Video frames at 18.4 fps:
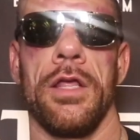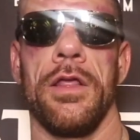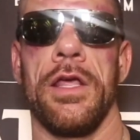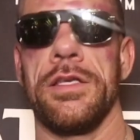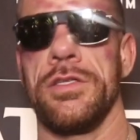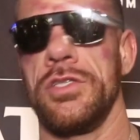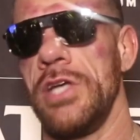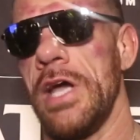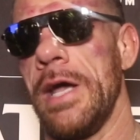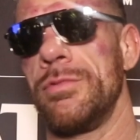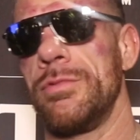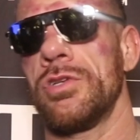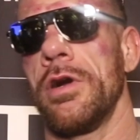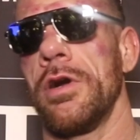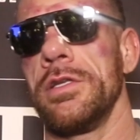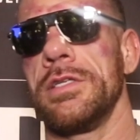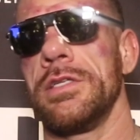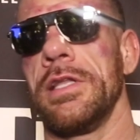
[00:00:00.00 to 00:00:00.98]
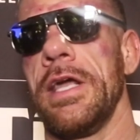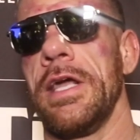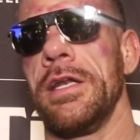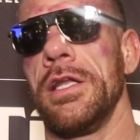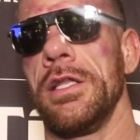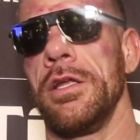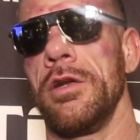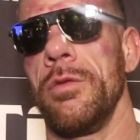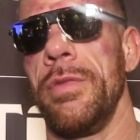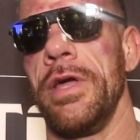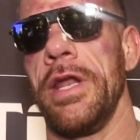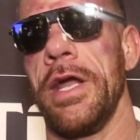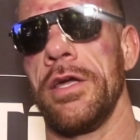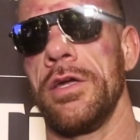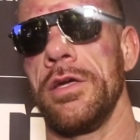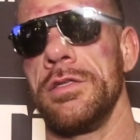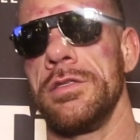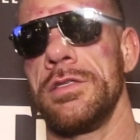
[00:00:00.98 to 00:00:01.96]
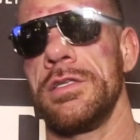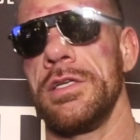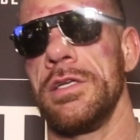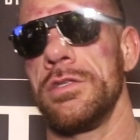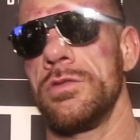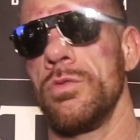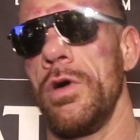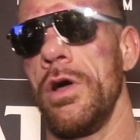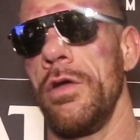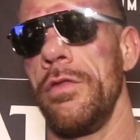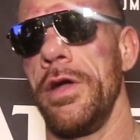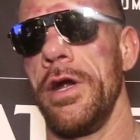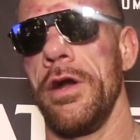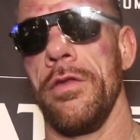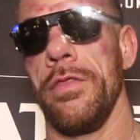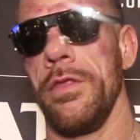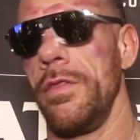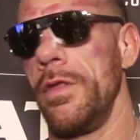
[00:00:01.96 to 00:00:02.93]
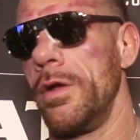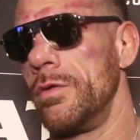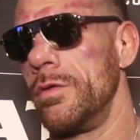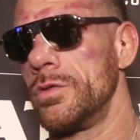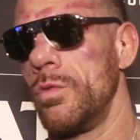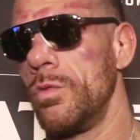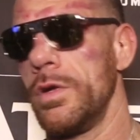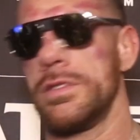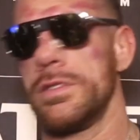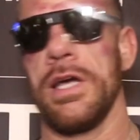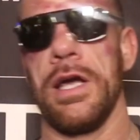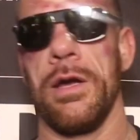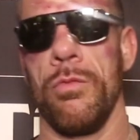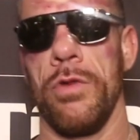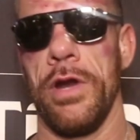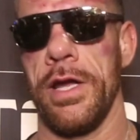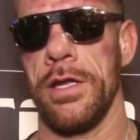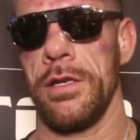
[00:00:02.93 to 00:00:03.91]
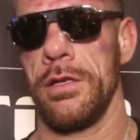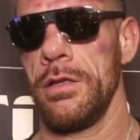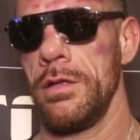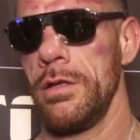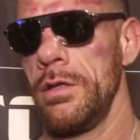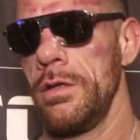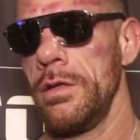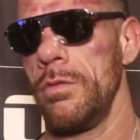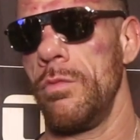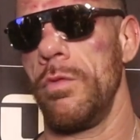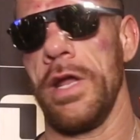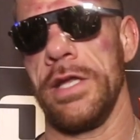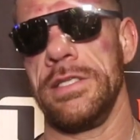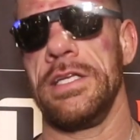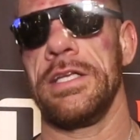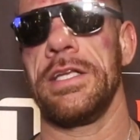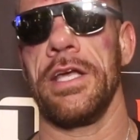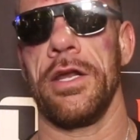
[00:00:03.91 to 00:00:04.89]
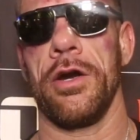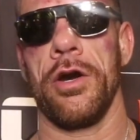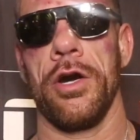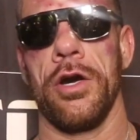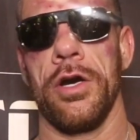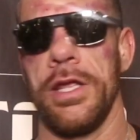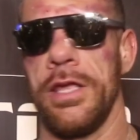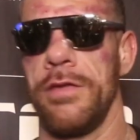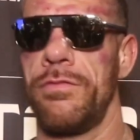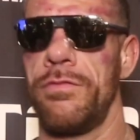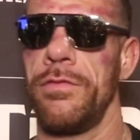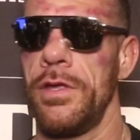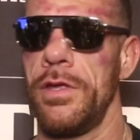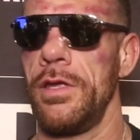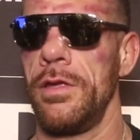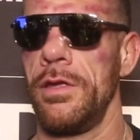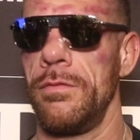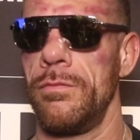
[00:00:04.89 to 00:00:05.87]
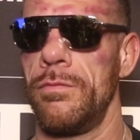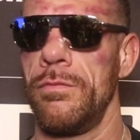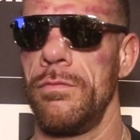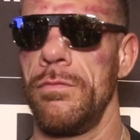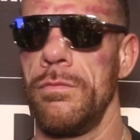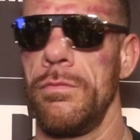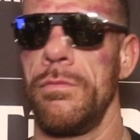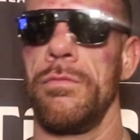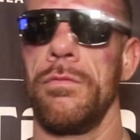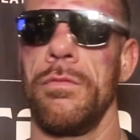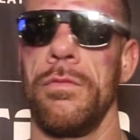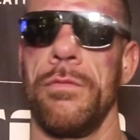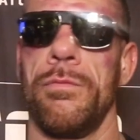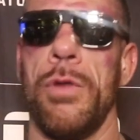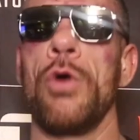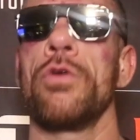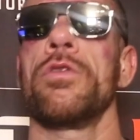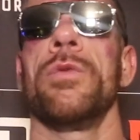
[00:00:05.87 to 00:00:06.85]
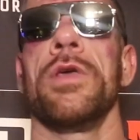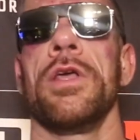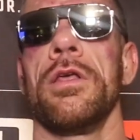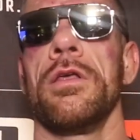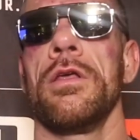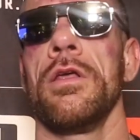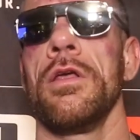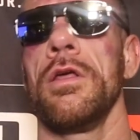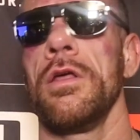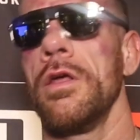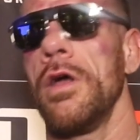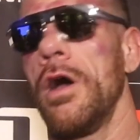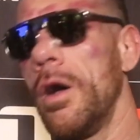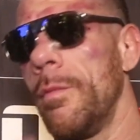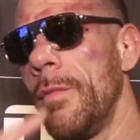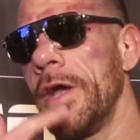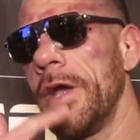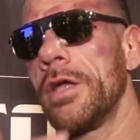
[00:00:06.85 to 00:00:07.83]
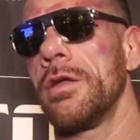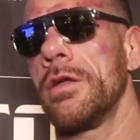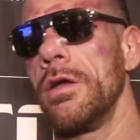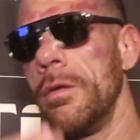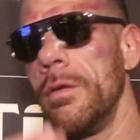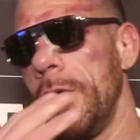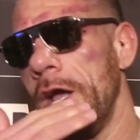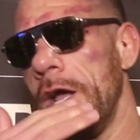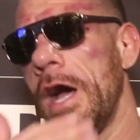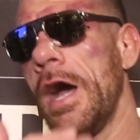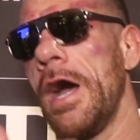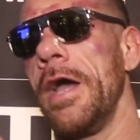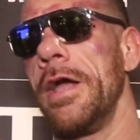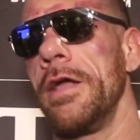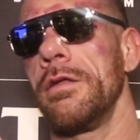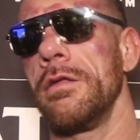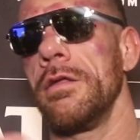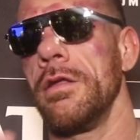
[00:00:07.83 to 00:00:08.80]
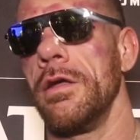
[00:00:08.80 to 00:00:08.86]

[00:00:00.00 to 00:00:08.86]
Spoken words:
his jab started to land a little bit. I couldn't see as well there. And then there was one time when I did get hurt, he poked me on my eye